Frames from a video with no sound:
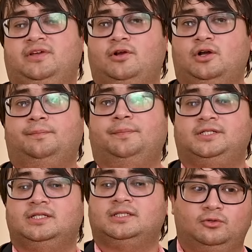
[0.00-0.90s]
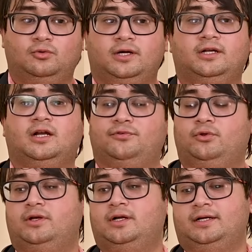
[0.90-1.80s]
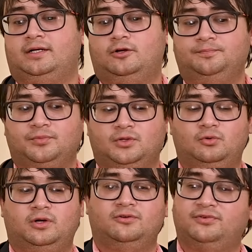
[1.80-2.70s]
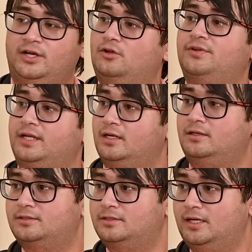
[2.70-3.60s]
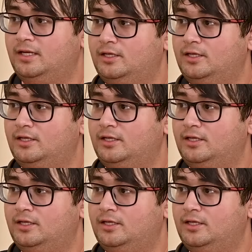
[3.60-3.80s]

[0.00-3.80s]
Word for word: We have a lot of patients who are in our viewing right now who are afraid of inhalers.